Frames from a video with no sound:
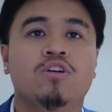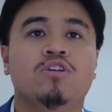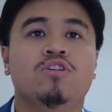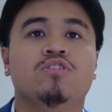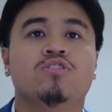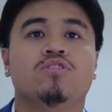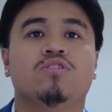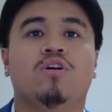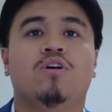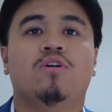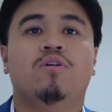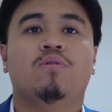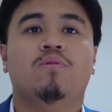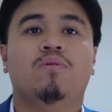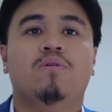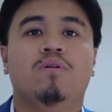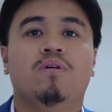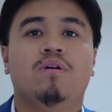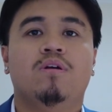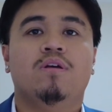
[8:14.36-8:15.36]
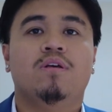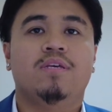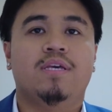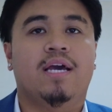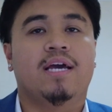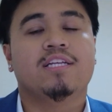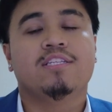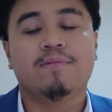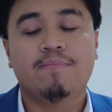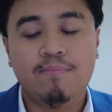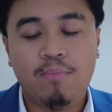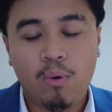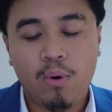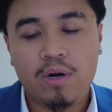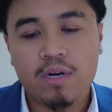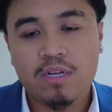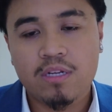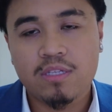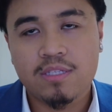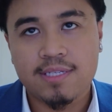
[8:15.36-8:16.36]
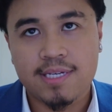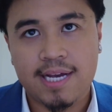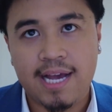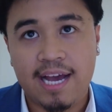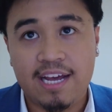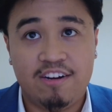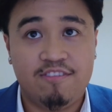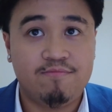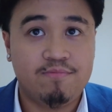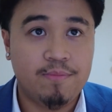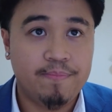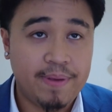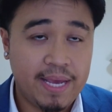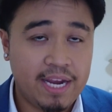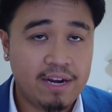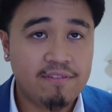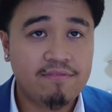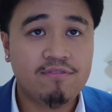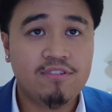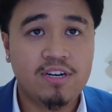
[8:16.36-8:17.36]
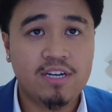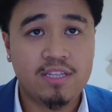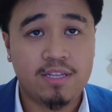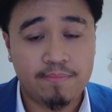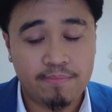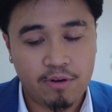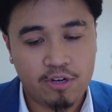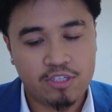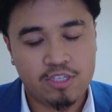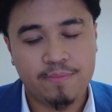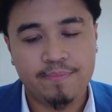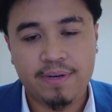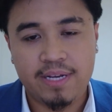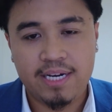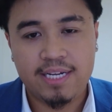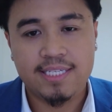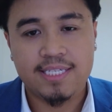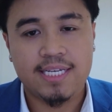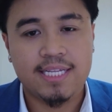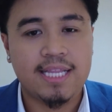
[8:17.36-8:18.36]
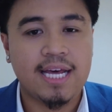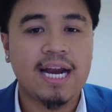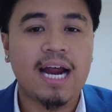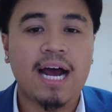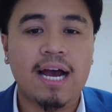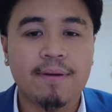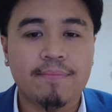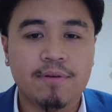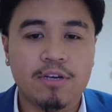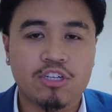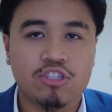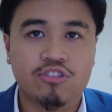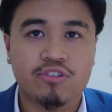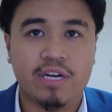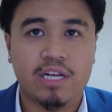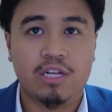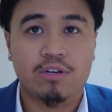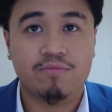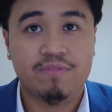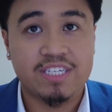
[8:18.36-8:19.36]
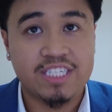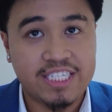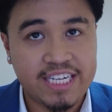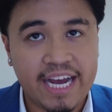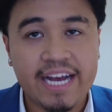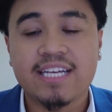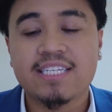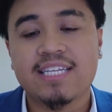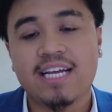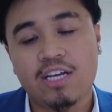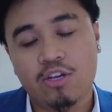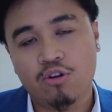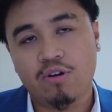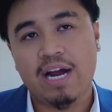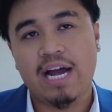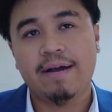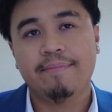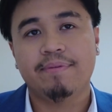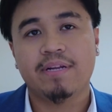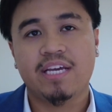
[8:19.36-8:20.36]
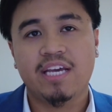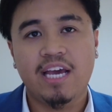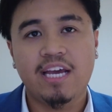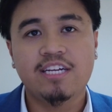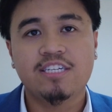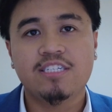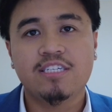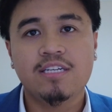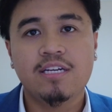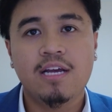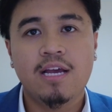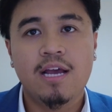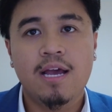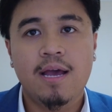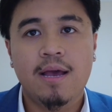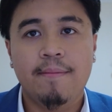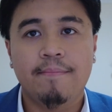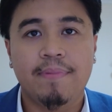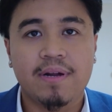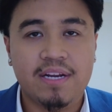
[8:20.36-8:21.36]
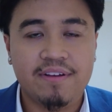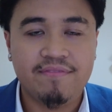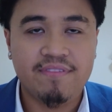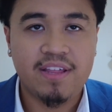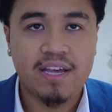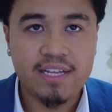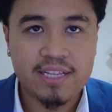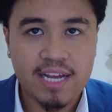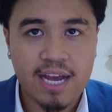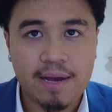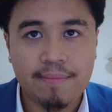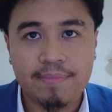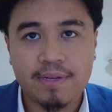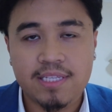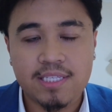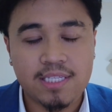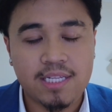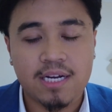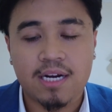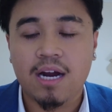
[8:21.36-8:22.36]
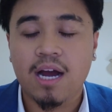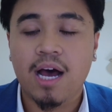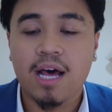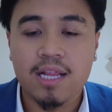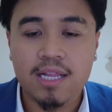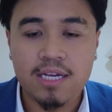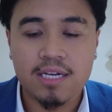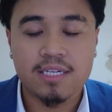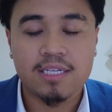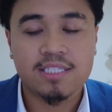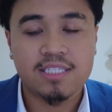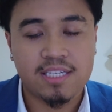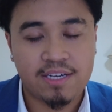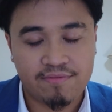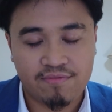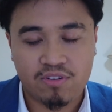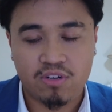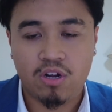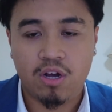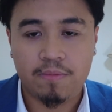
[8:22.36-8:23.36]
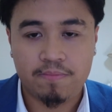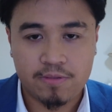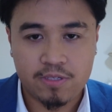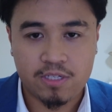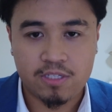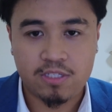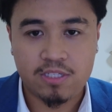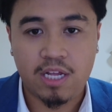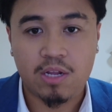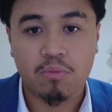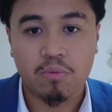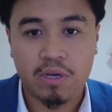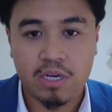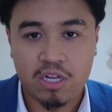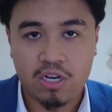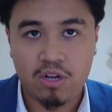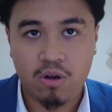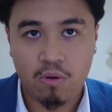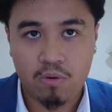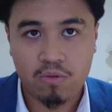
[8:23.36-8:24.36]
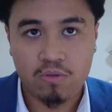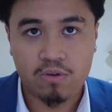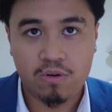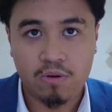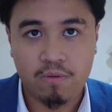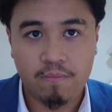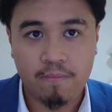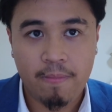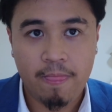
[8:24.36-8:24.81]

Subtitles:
So yeah, it's important to kind of prepare for it, the possibility that IP Australia rejects your application. But if that happens, there are several options that we could go through.